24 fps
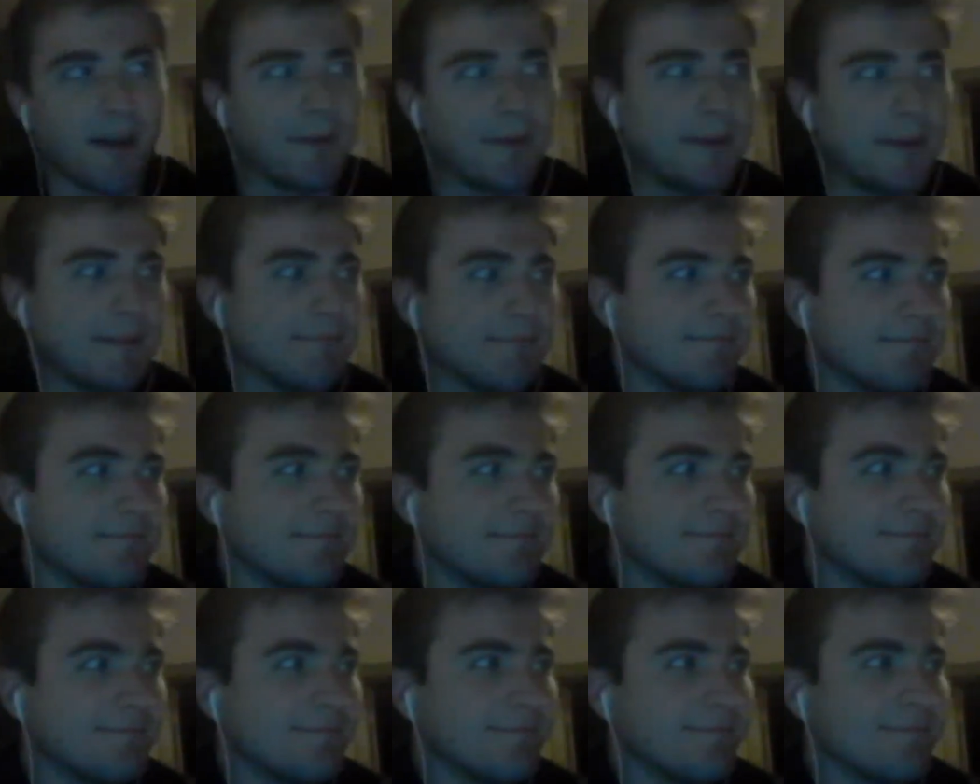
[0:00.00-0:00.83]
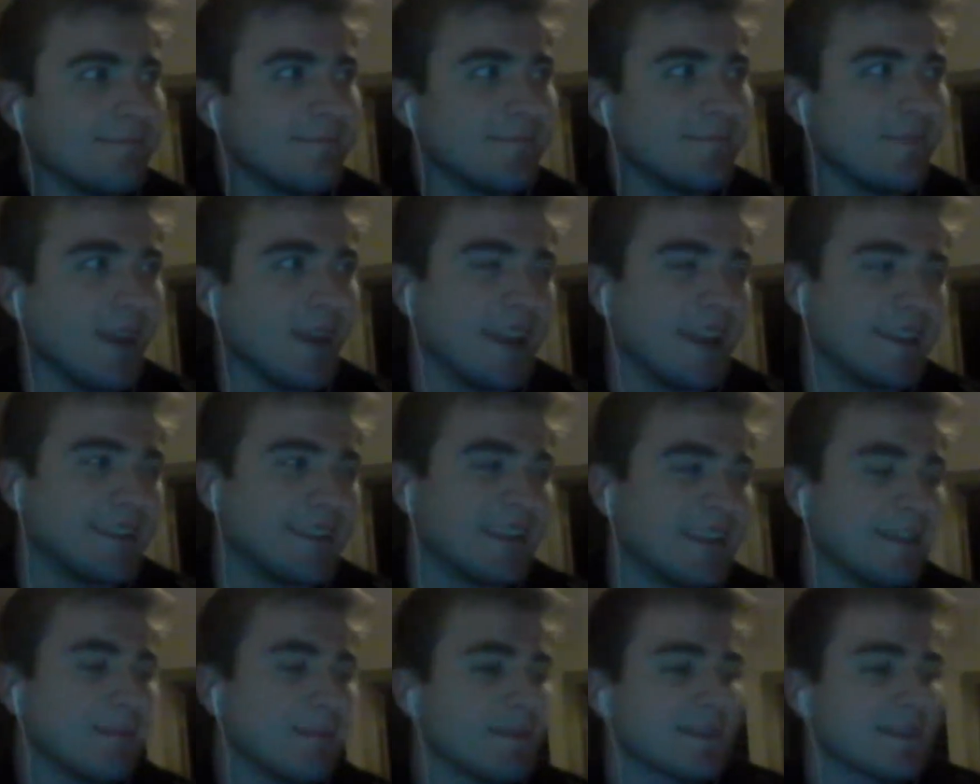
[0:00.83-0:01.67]
mean, it
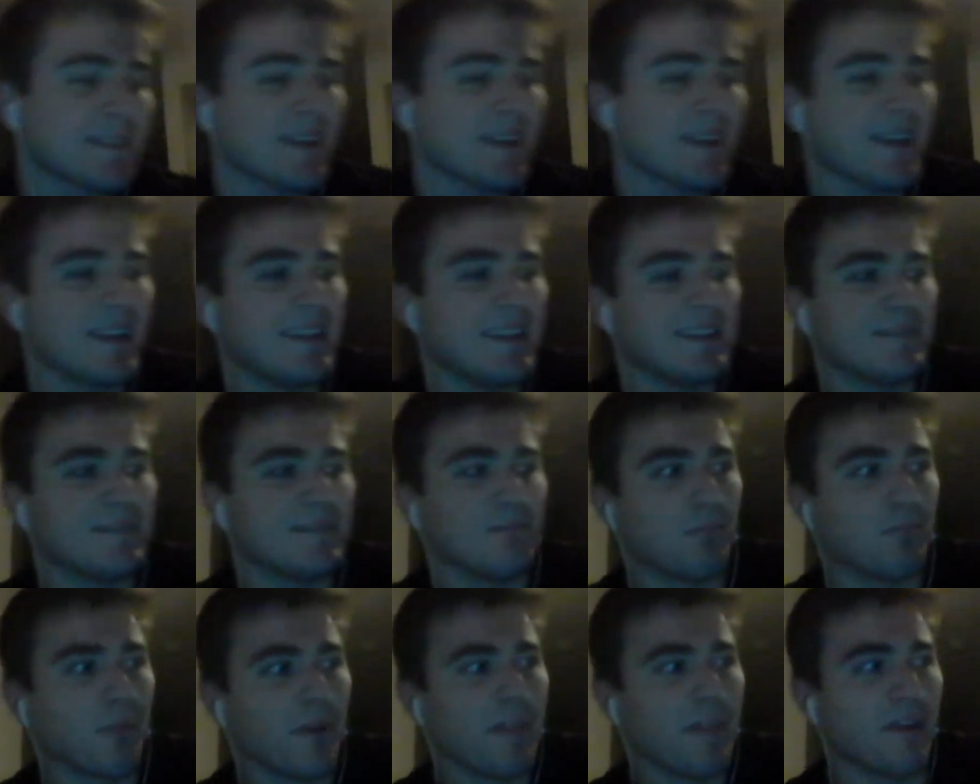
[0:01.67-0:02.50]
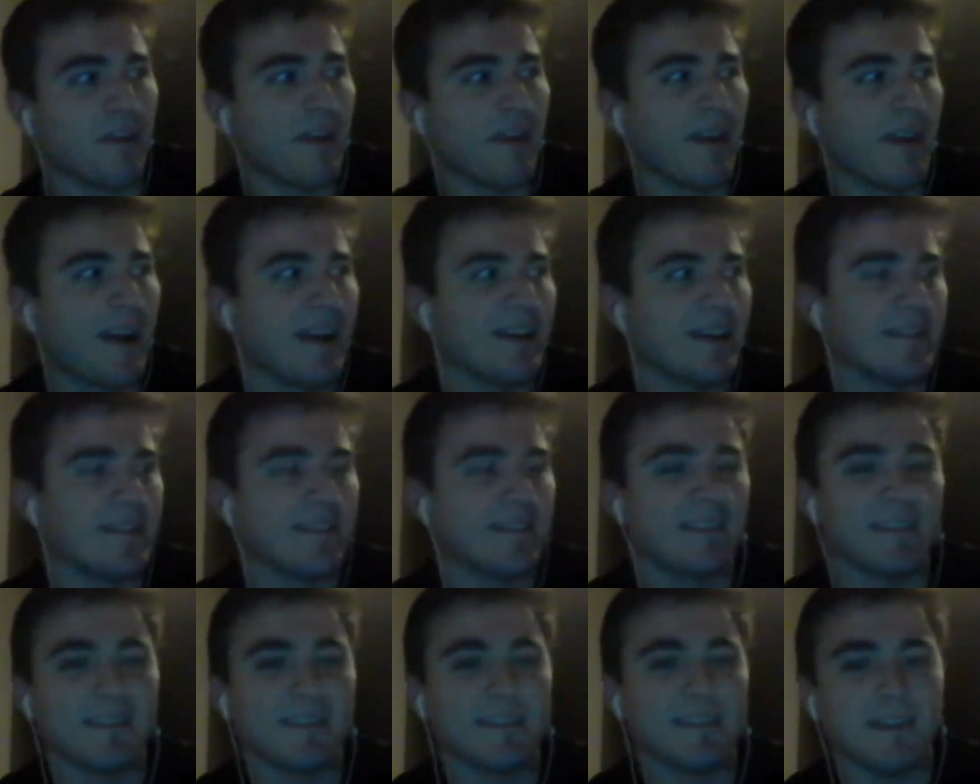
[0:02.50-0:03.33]
seems like he's one of
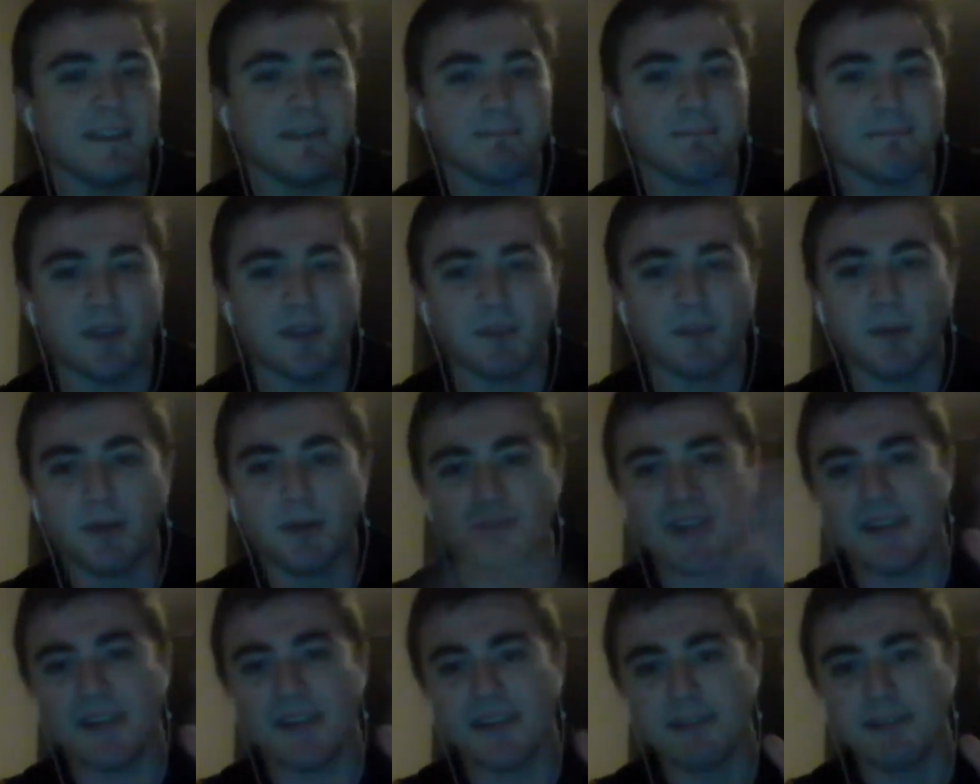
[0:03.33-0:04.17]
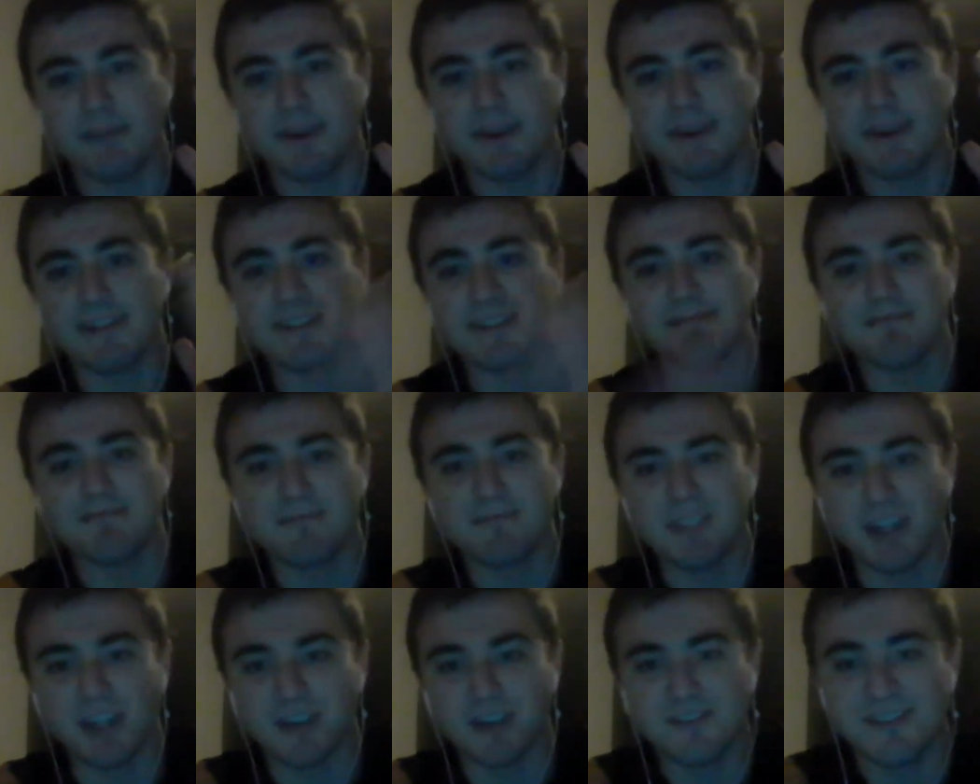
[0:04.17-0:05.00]
the most highly rated
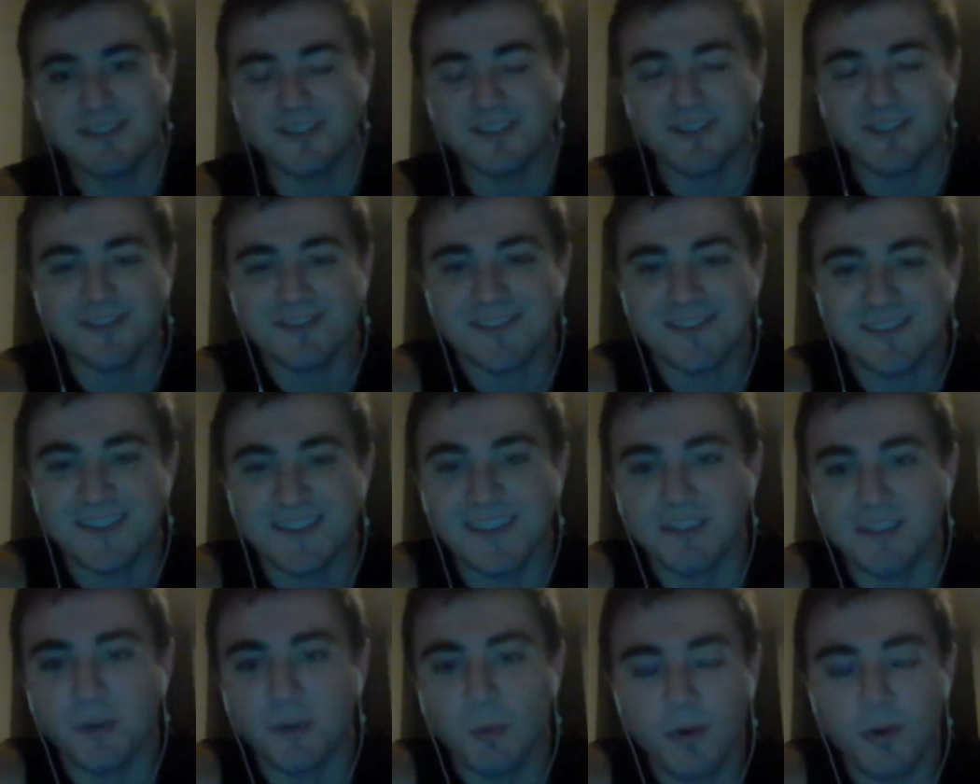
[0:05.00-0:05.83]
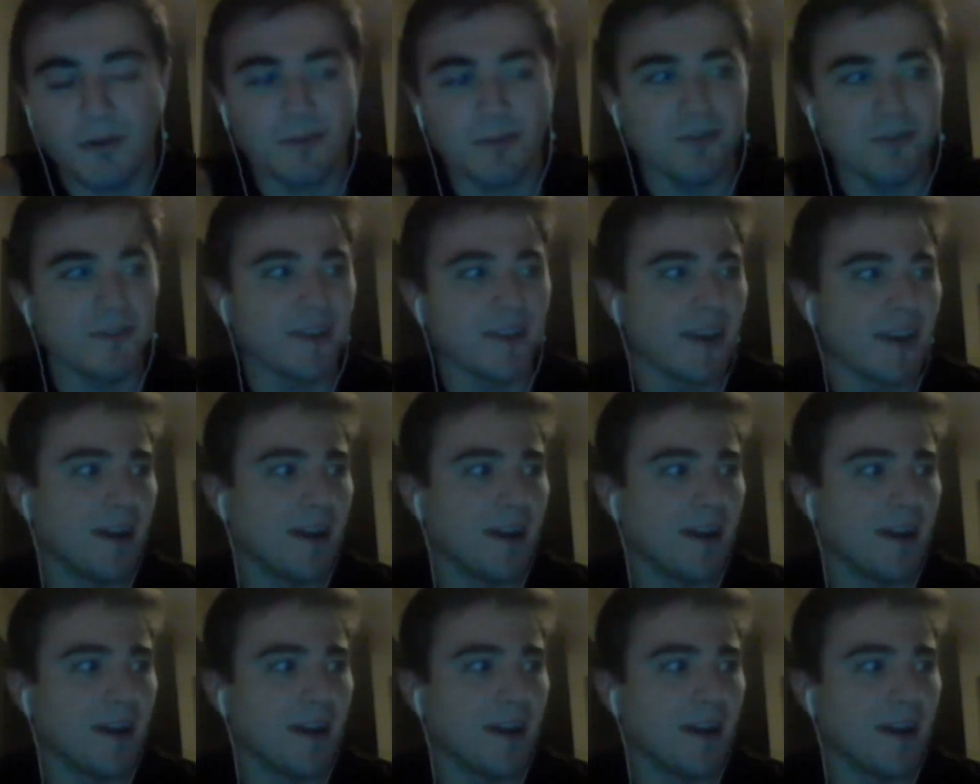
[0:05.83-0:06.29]
youngsters in the world.